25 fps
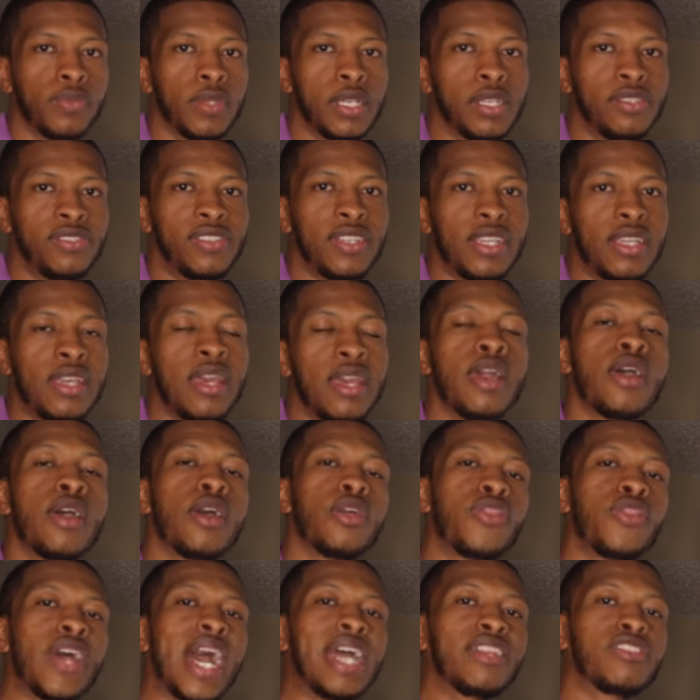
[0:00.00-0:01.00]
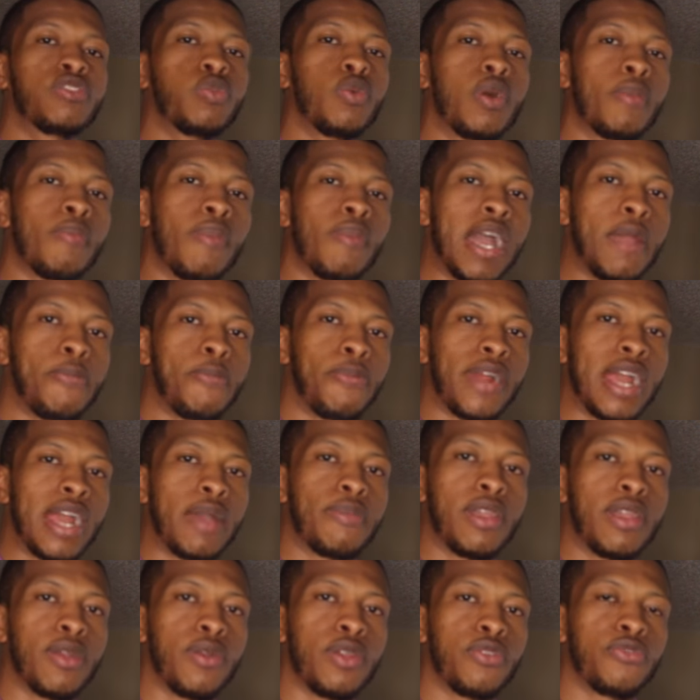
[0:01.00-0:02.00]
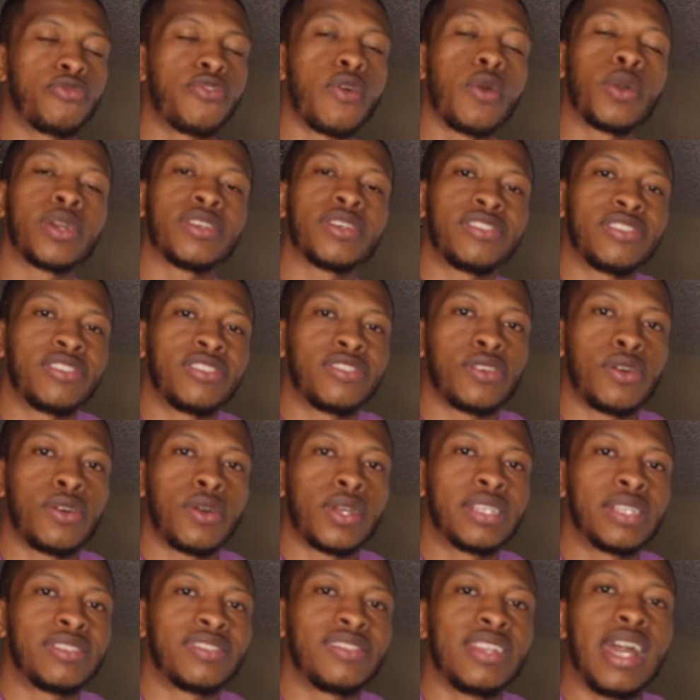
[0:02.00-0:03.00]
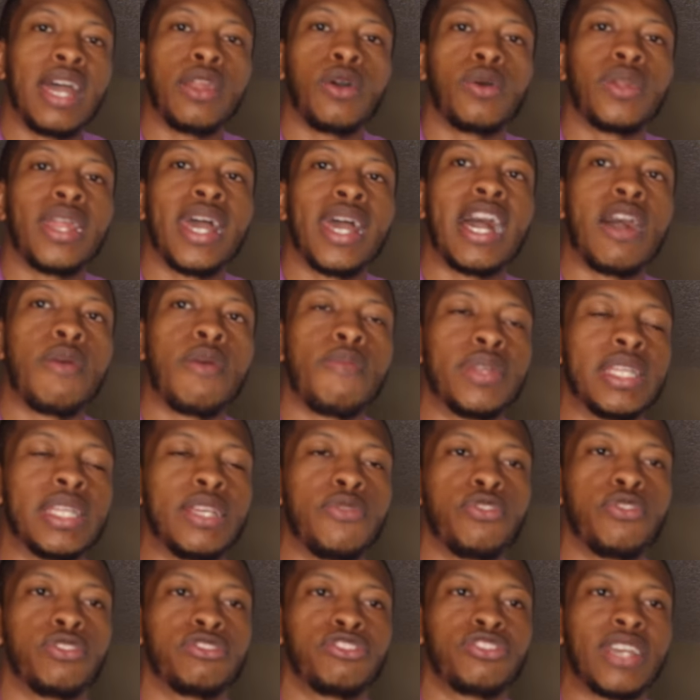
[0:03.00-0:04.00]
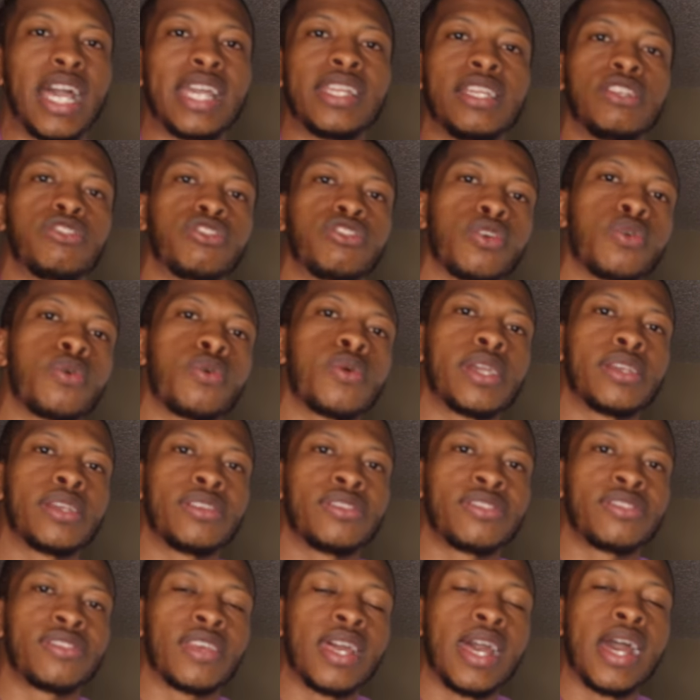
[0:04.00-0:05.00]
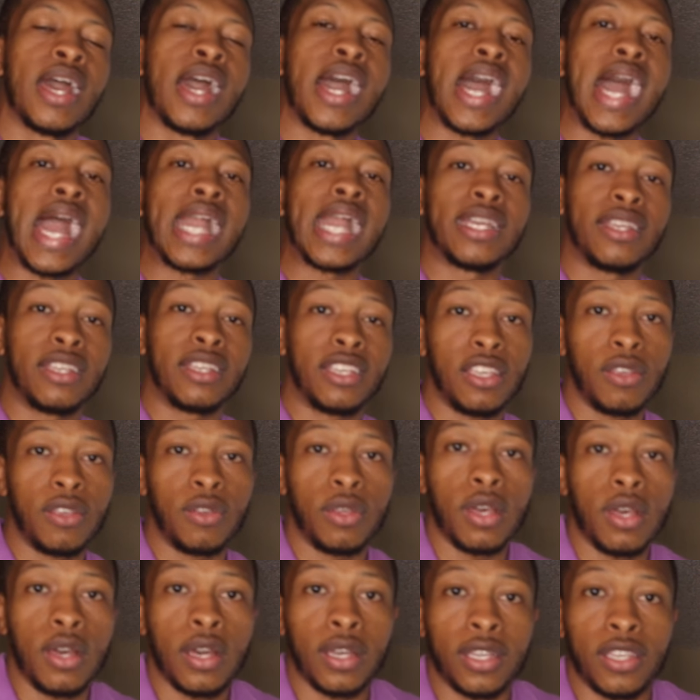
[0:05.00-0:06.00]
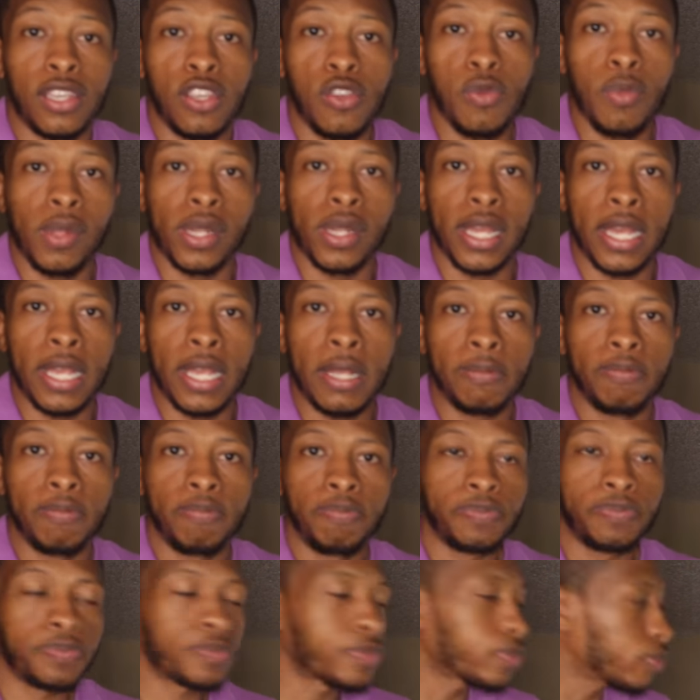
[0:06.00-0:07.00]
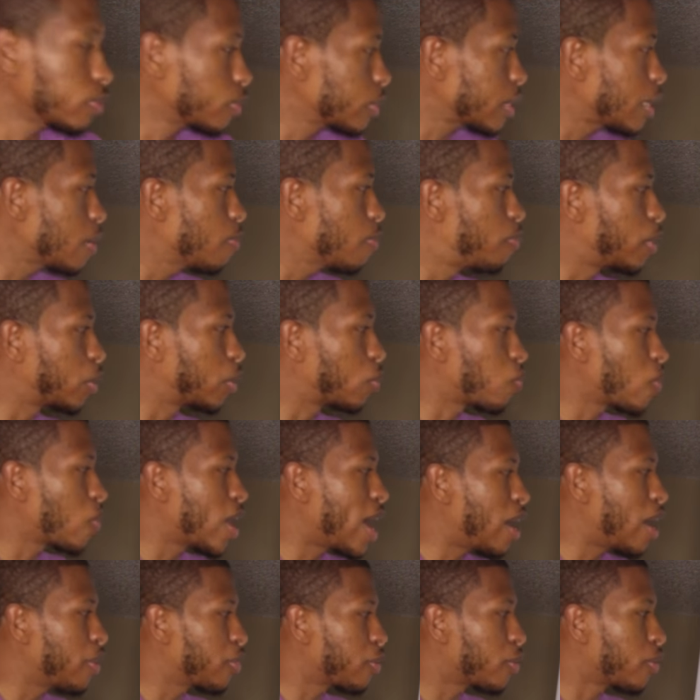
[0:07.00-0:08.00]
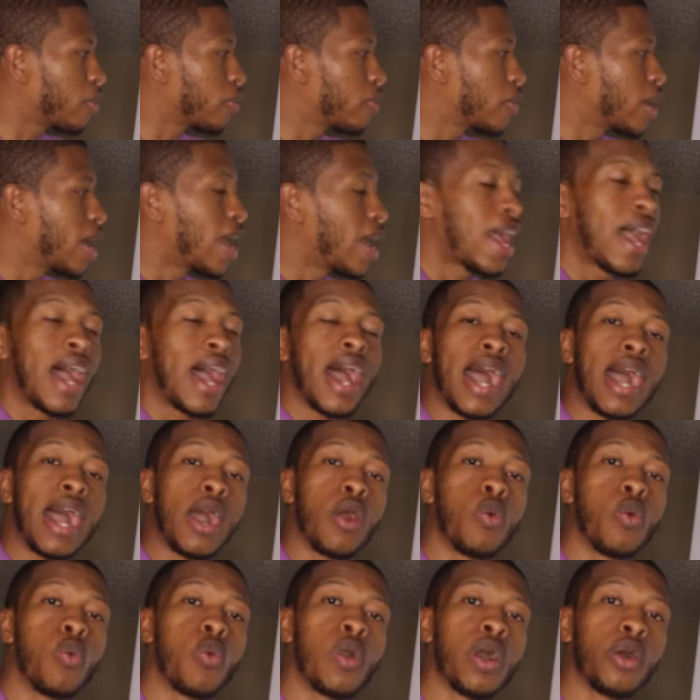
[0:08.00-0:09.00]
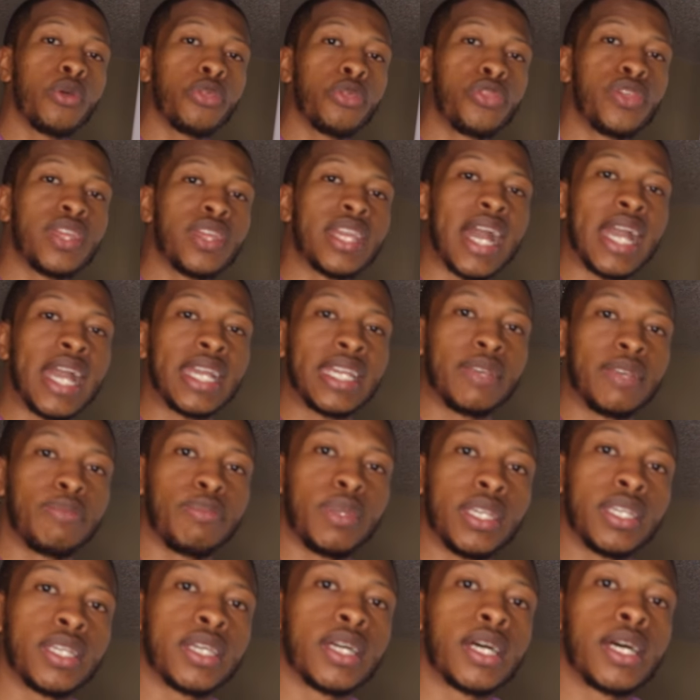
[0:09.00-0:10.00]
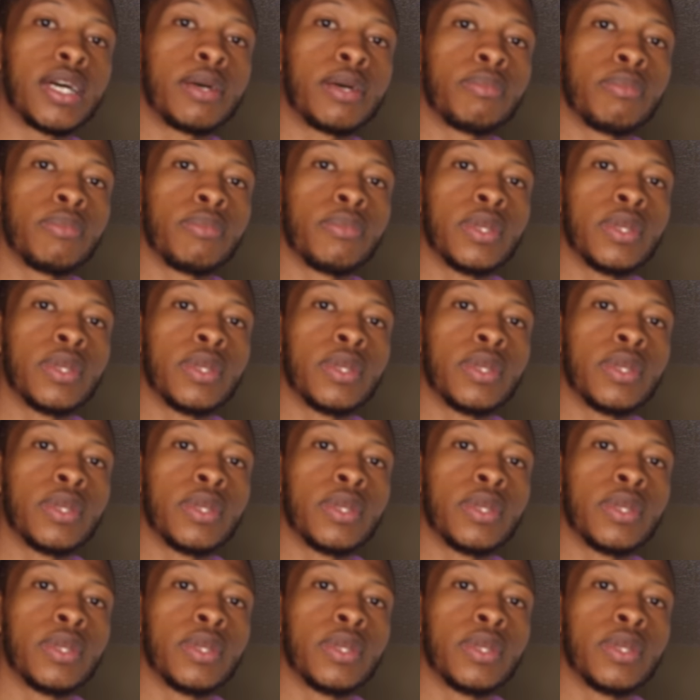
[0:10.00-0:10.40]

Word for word: See, that's what my primary focus is on. It's not on how many shiny toys I can accumulate, but rather how wealthy I can become,